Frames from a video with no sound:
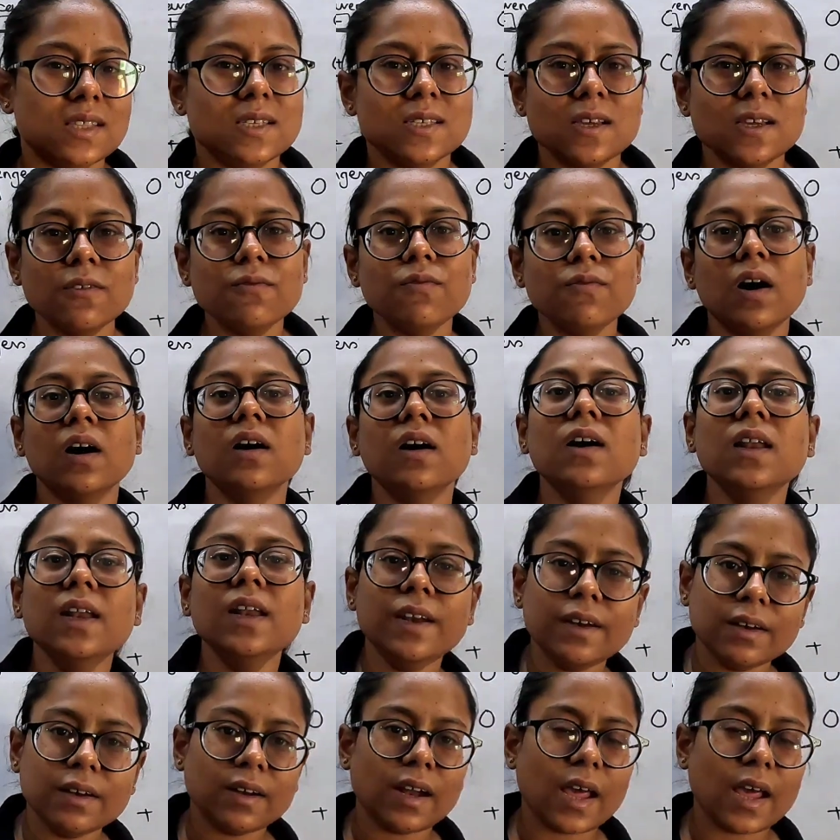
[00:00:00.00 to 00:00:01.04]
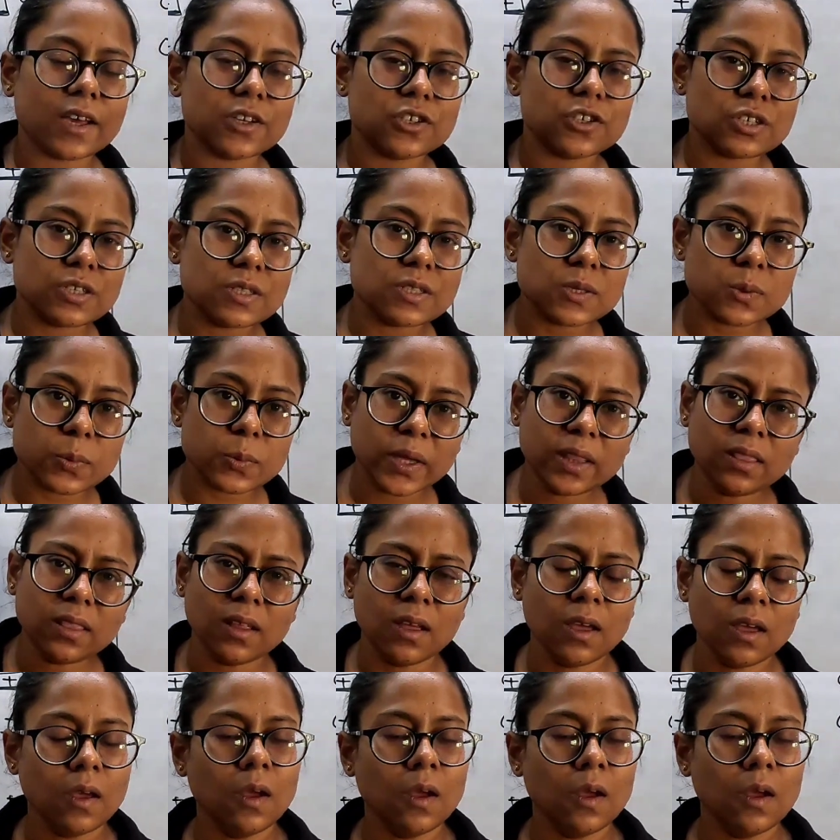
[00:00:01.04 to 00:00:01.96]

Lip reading: These are fungal interactions with